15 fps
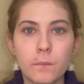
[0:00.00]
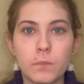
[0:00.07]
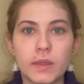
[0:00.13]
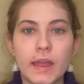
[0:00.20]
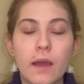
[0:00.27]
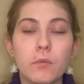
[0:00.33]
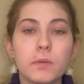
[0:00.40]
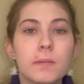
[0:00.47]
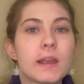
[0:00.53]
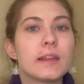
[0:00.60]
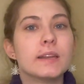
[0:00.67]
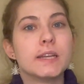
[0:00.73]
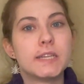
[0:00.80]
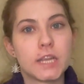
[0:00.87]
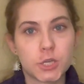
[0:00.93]
but that would be
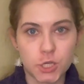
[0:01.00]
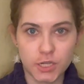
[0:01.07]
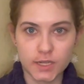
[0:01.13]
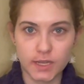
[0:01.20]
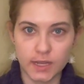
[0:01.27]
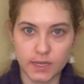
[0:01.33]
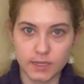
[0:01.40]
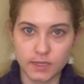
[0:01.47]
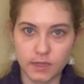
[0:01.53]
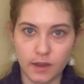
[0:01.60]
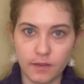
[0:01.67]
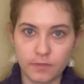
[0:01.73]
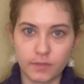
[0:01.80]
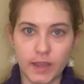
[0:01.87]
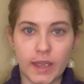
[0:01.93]
in addition to this stuff.